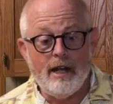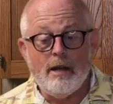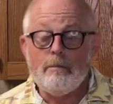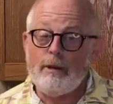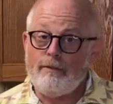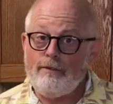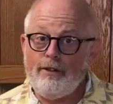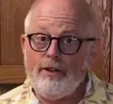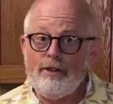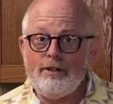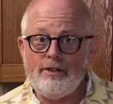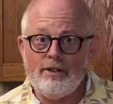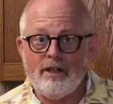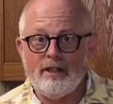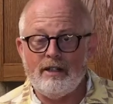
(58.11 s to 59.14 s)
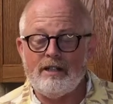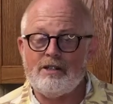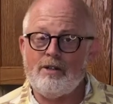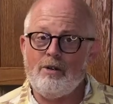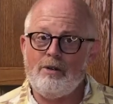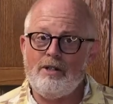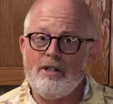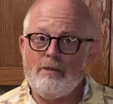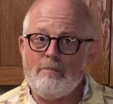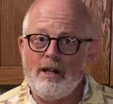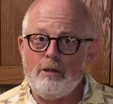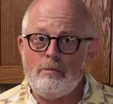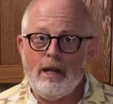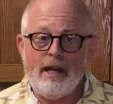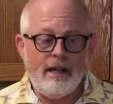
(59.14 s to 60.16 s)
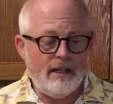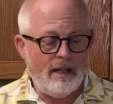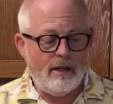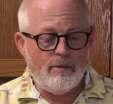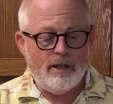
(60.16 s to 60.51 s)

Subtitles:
But first, let's go to the mailbag like